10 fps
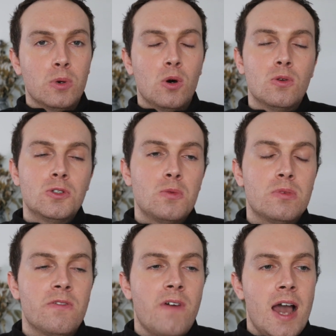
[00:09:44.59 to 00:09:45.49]
but also
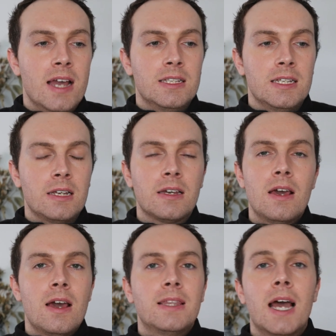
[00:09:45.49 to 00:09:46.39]
providing
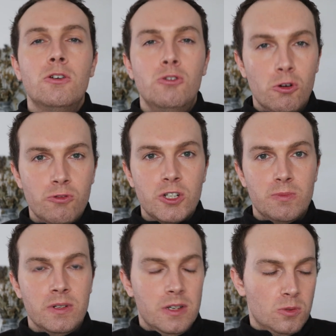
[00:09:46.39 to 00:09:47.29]
that
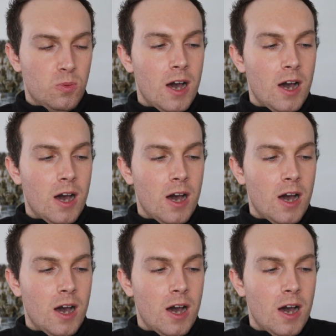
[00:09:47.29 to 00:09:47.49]
nourishment as